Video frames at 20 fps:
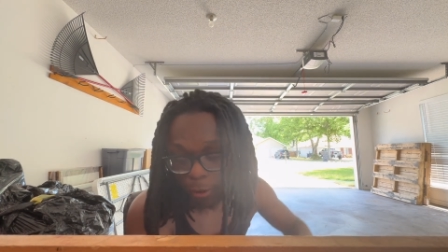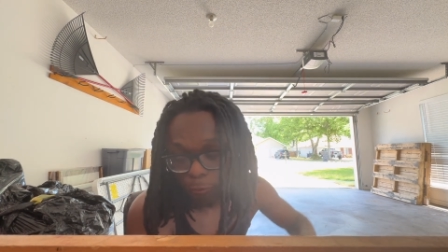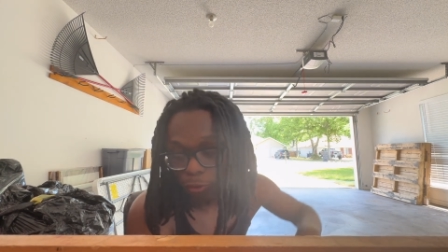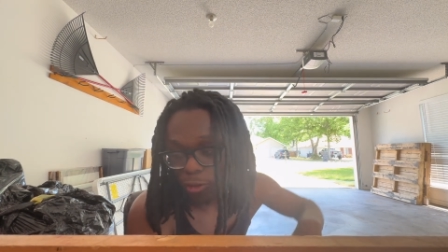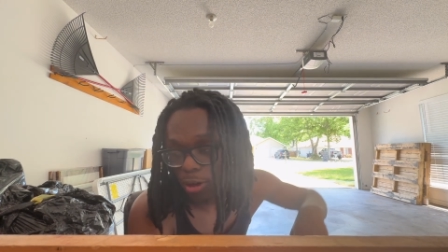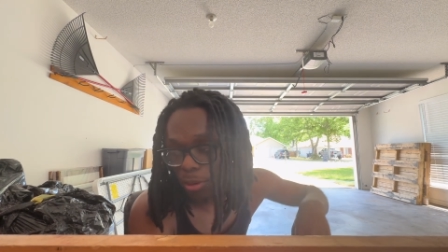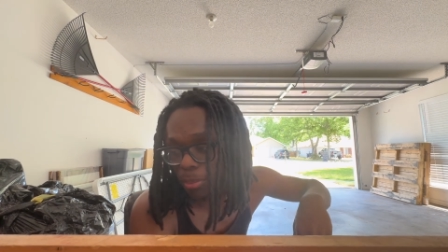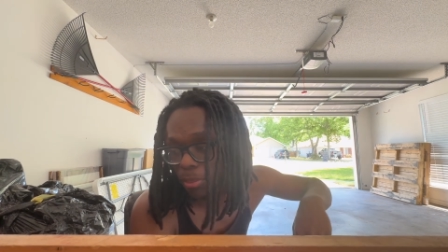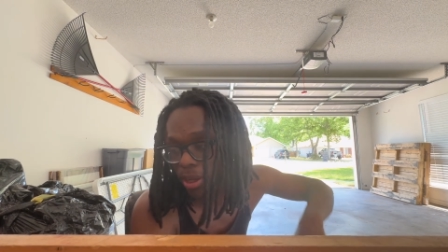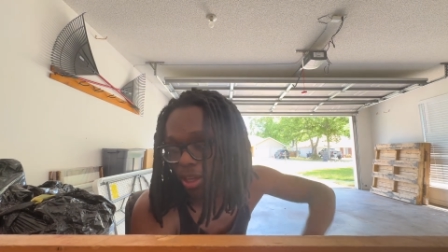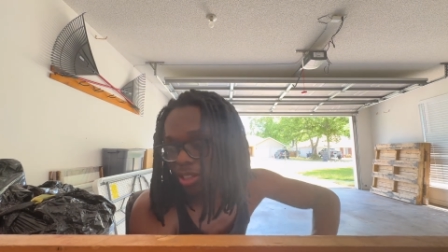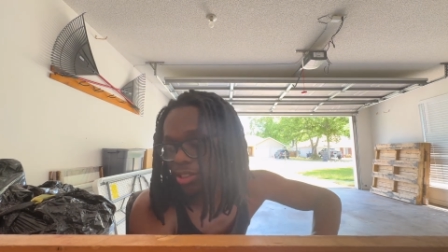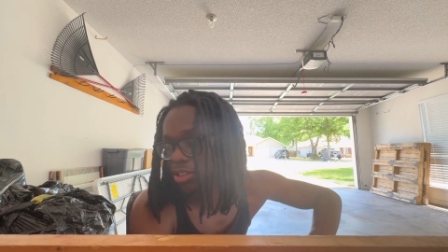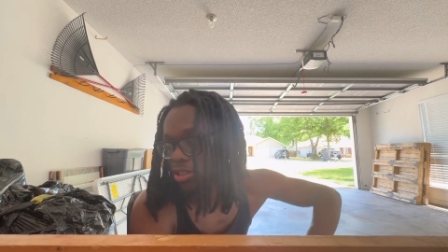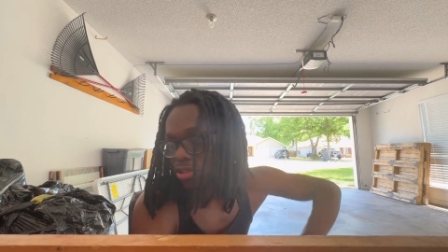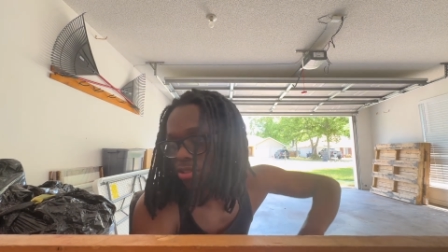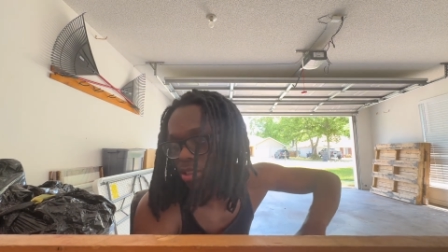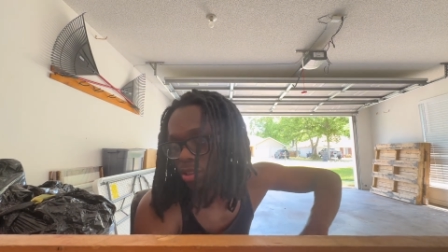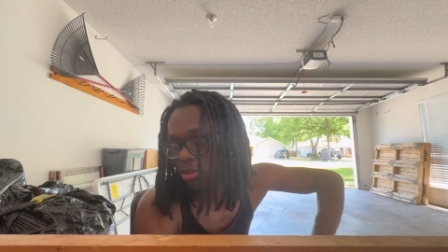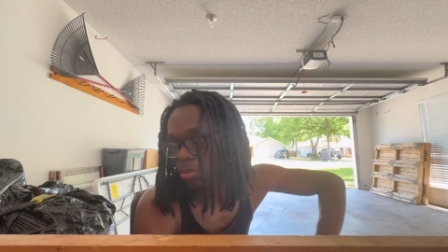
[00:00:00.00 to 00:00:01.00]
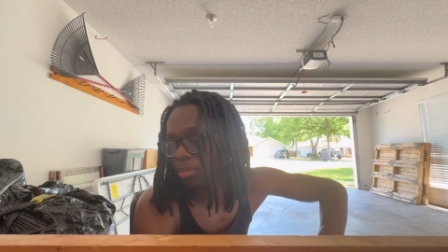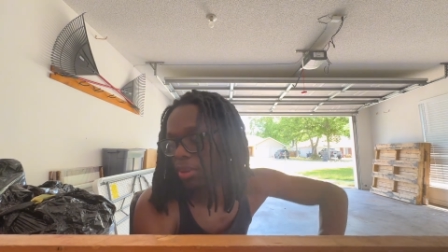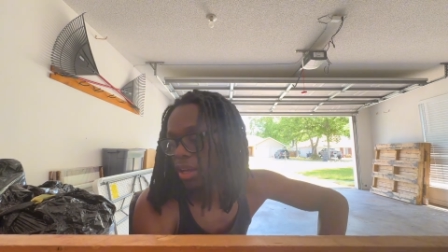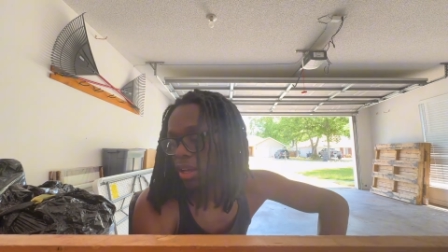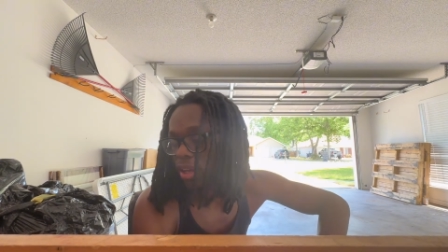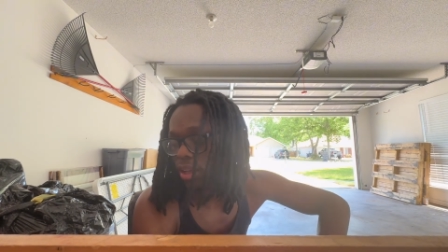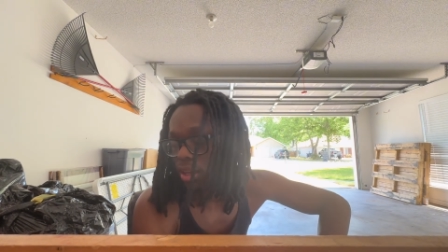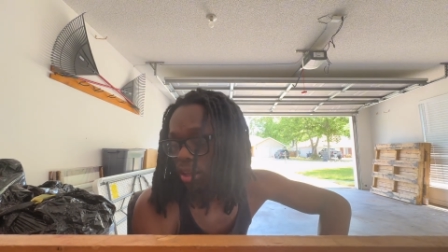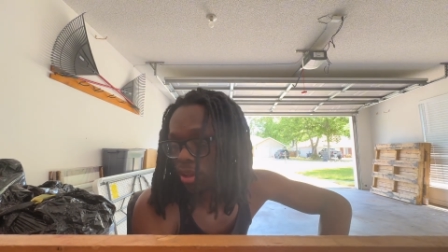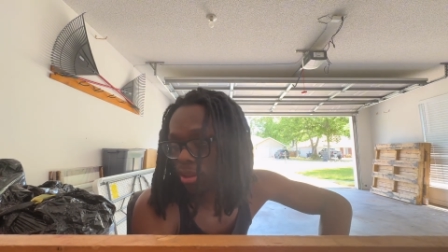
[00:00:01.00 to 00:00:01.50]
for a major comeback,
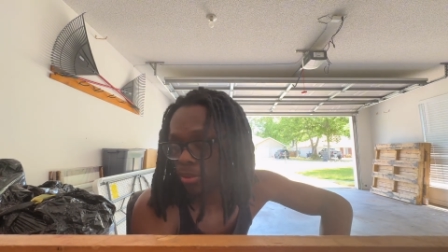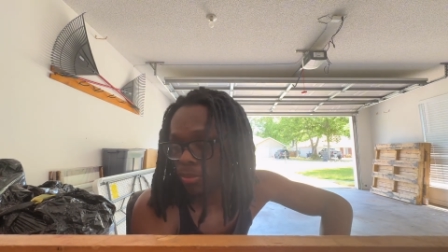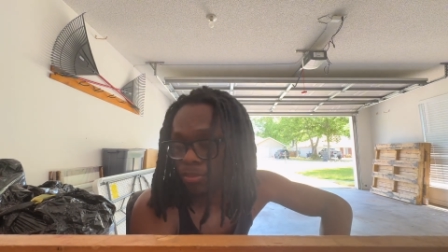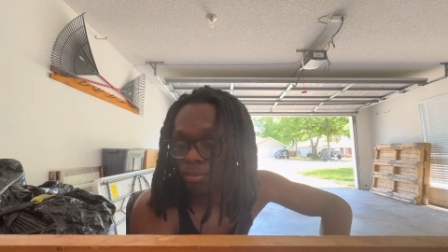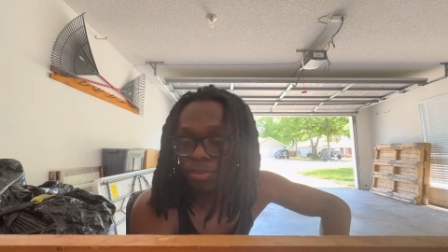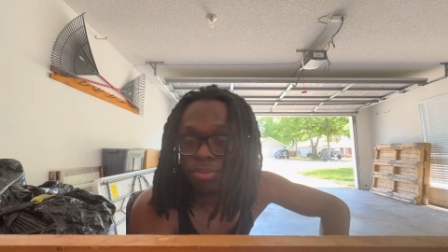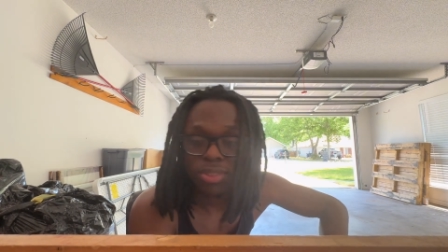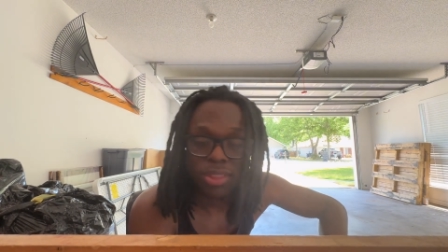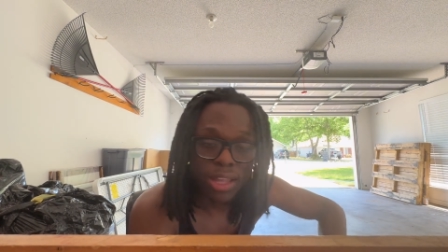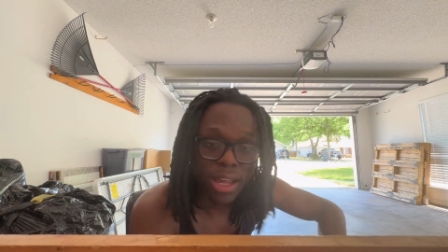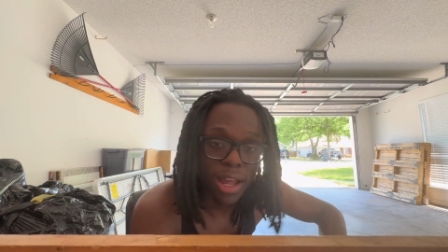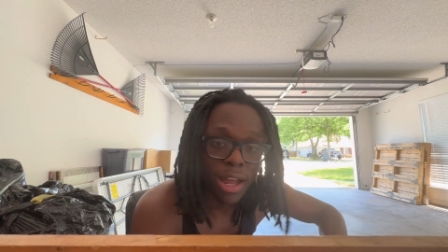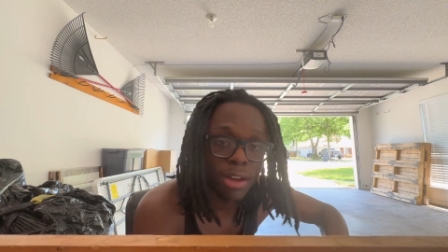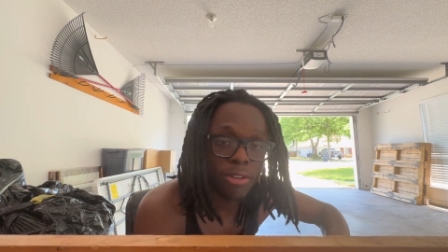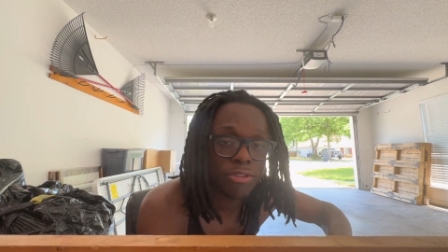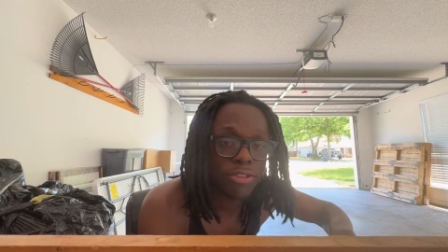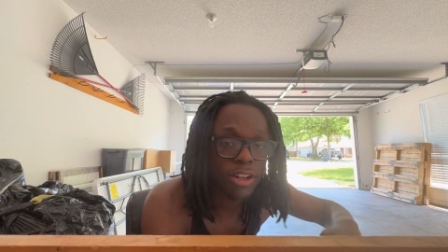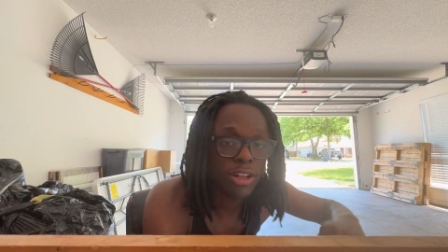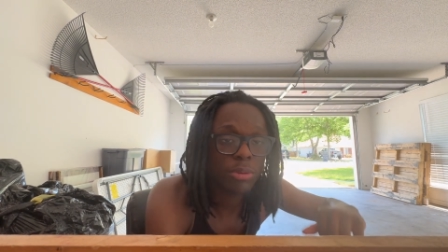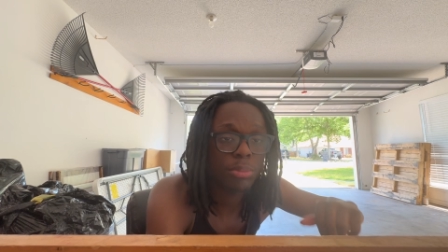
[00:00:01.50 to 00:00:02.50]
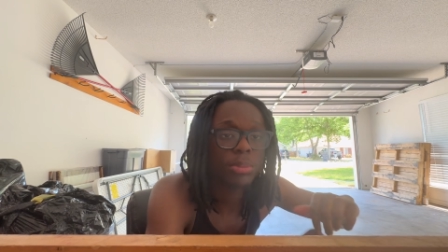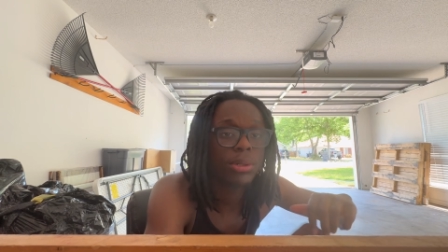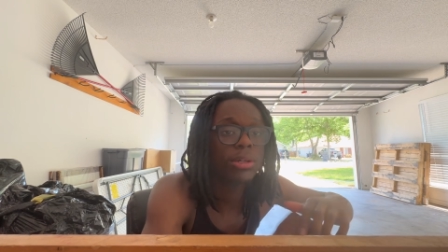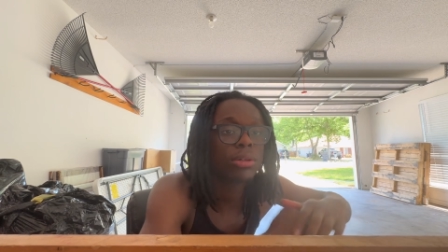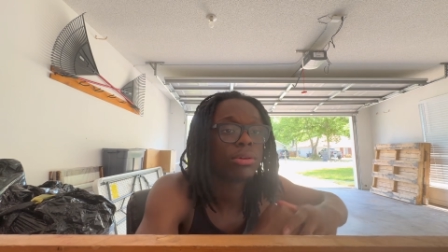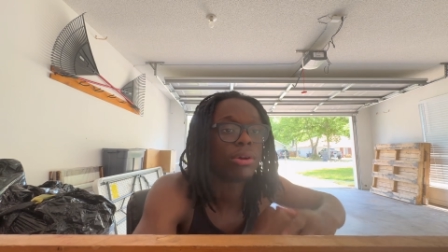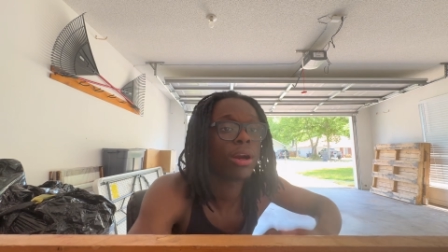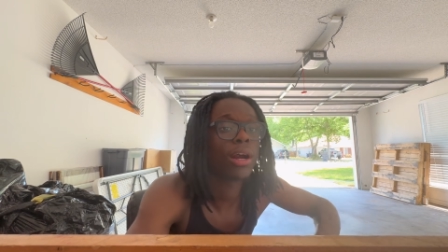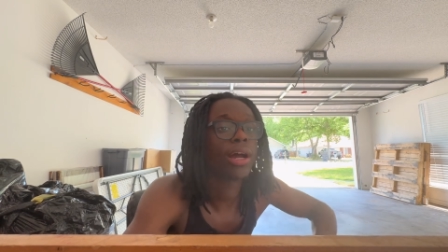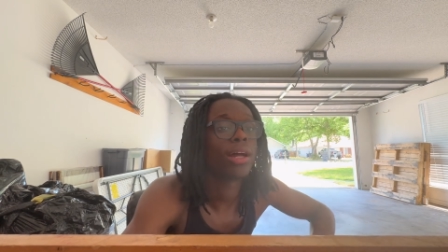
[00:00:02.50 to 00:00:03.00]
gang. I'm finna be
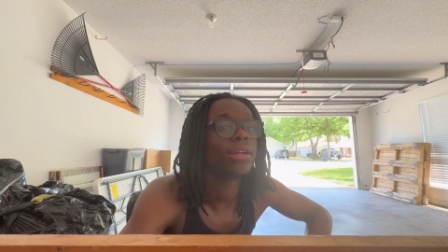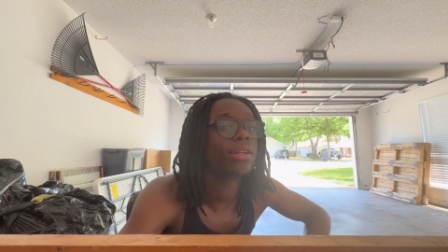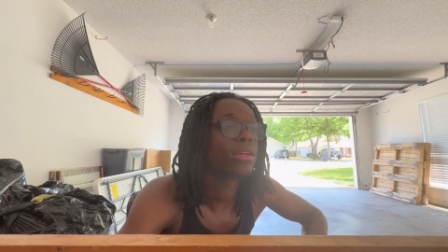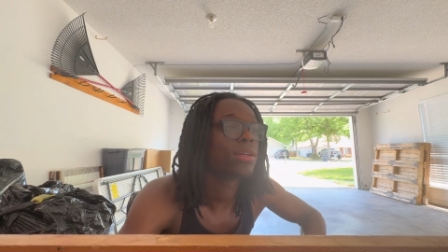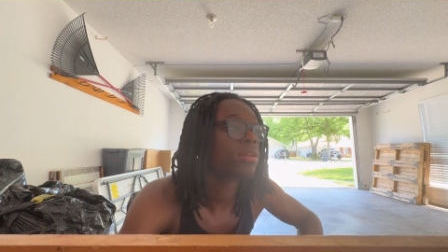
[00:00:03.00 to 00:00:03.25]
grinding.